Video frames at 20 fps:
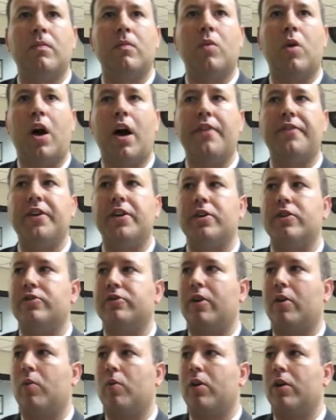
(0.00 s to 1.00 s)
Well, I think you
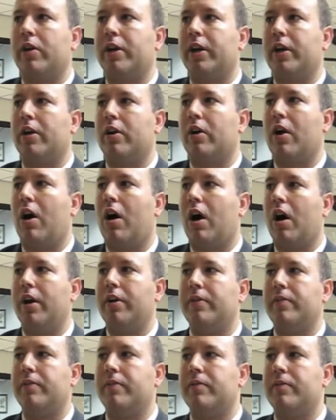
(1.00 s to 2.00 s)
start working on
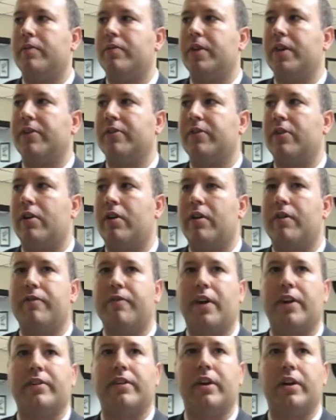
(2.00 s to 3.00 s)
things that are
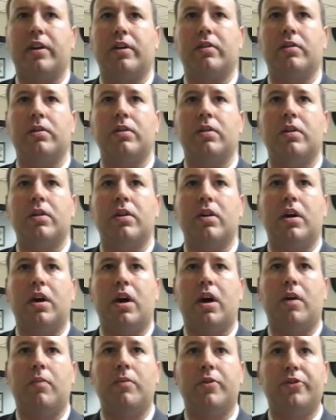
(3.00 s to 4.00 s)
affecting
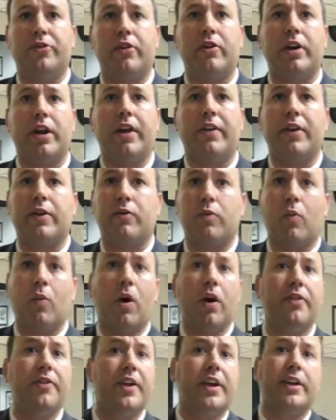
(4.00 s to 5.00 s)
uh, Missouri. I think
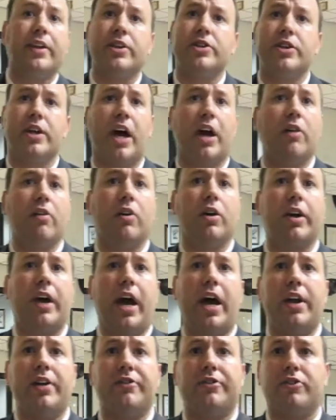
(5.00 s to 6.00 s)
one thing that you got to look
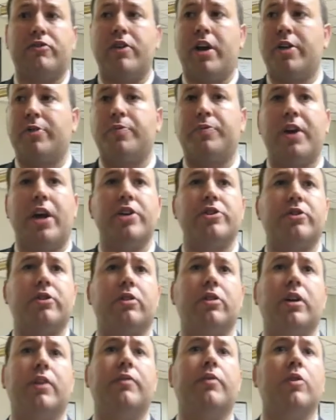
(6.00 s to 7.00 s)
at is the transportation
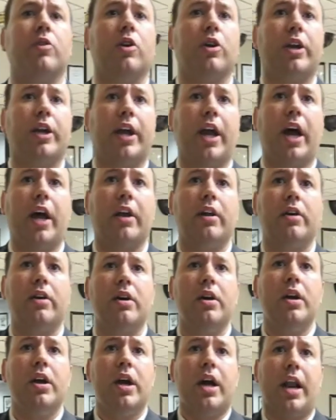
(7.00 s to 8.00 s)
cliff we're looking at,
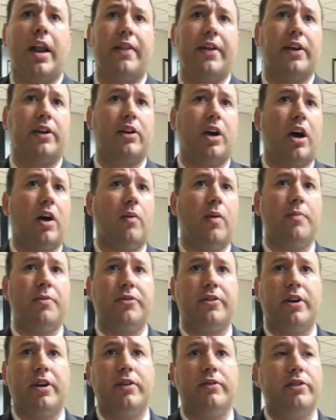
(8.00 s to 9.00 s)
and I think uh,
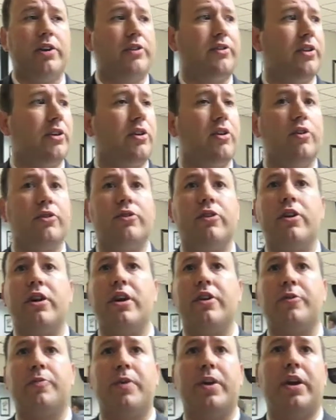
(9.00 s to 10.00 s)
Representative Jason Kuzner
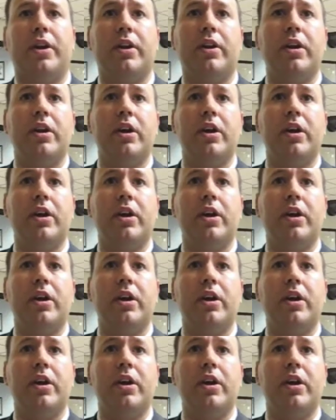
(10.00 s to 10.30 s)
has been,